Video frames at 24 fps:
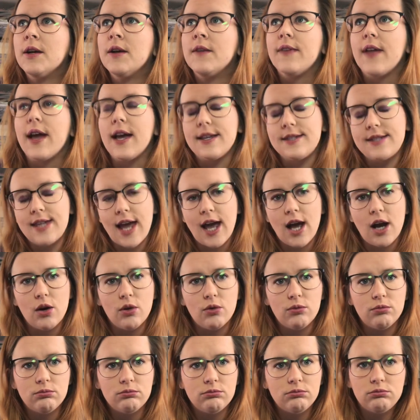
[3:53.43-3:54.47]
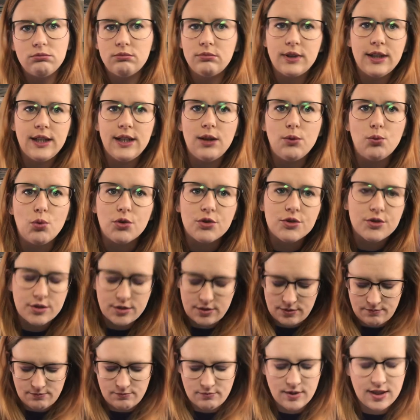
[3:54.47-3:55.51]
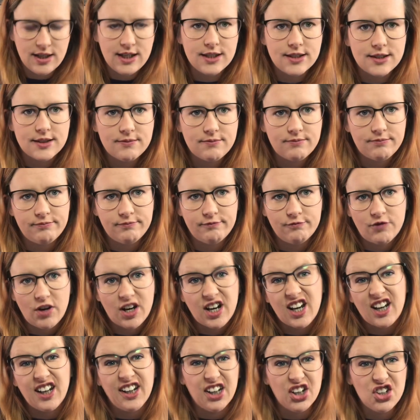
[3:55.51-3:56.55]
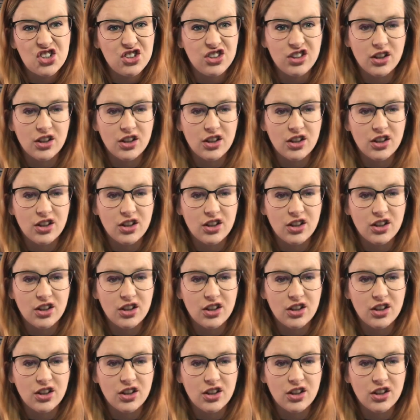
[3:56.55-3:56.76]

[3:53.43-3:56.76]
that's how he wants his recognition.